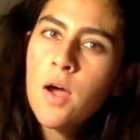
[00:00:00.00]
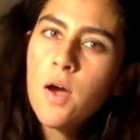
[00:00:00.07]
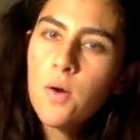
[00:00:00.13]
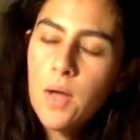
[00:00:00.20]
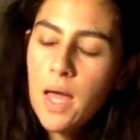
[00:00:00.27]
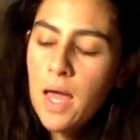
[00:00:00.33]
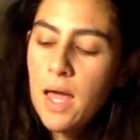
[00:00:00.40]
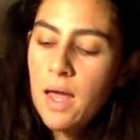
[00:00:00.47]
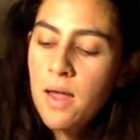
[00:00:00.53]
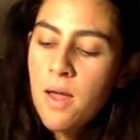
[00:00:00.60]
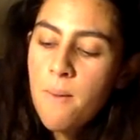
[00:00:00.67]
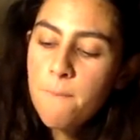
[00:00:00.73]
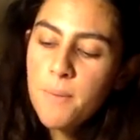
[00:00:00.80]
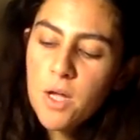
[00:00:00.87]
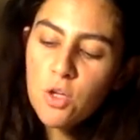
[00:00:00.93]
Okay,
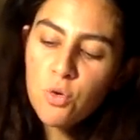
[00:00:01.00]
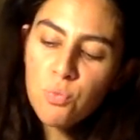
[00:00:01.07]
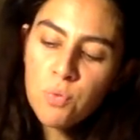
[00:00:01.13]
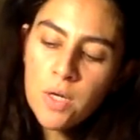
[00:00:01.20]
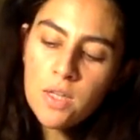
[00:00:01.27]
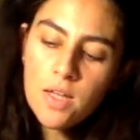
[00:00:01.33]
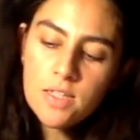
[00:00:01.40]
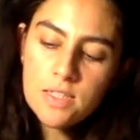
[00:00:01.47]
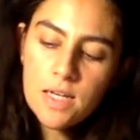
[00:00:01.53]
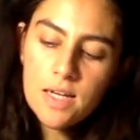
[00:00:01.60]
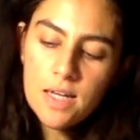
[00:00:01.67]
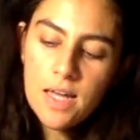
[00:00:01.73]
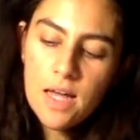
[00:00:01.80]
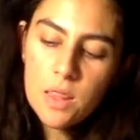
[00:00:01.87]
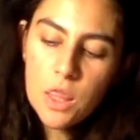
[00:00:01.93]
but you realize that
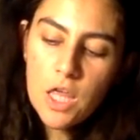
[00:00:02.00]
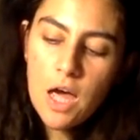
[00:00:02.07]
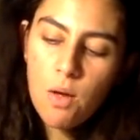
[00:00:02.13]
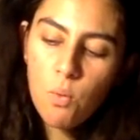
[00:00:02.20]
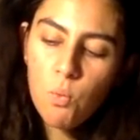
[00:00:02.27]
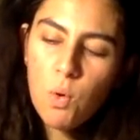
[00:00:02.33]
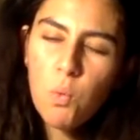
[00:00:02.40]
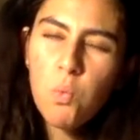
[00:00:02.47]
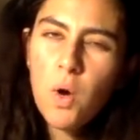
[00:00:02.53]
again that well,